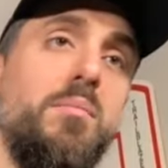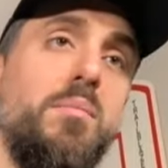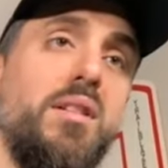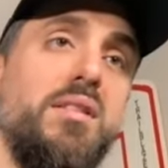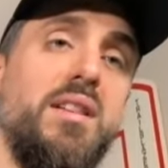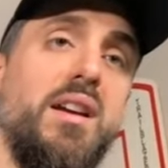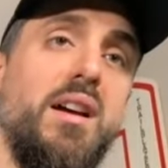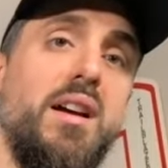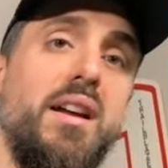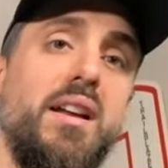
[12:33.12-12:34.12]
But
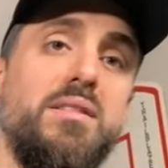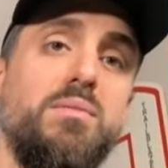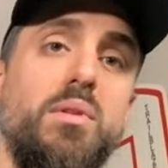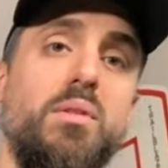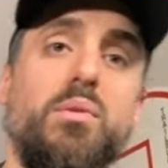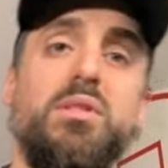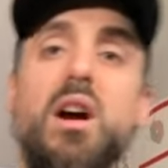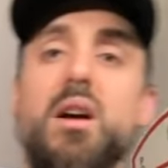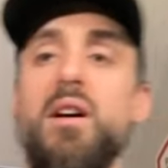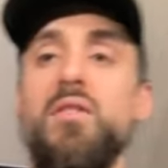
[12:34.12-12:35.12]
I guess we'll
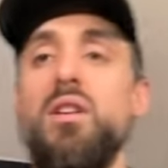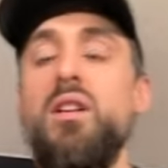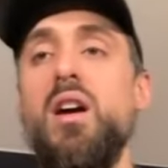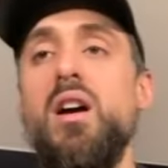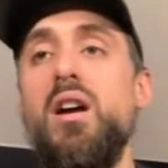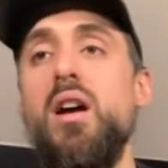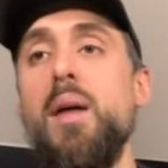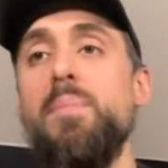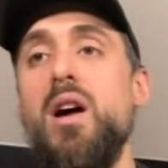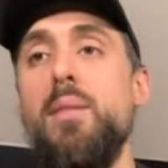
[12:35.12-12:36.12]
talk about the
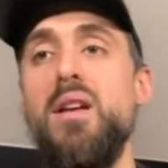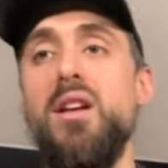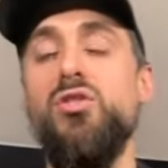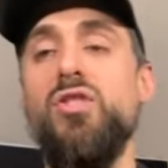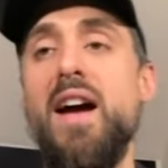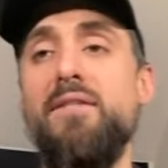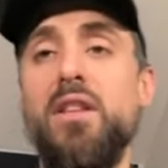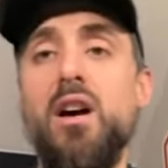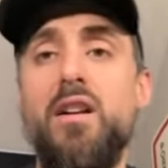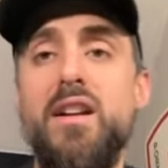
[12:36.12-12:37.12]
upcoming draft
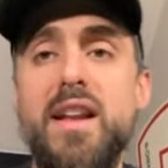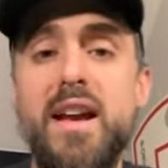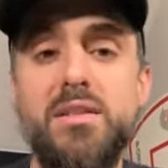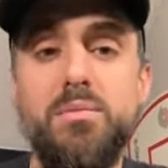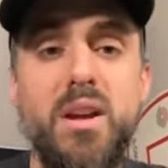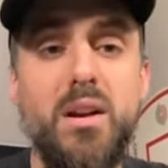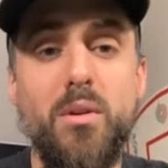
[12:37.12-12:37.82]
lottery next week.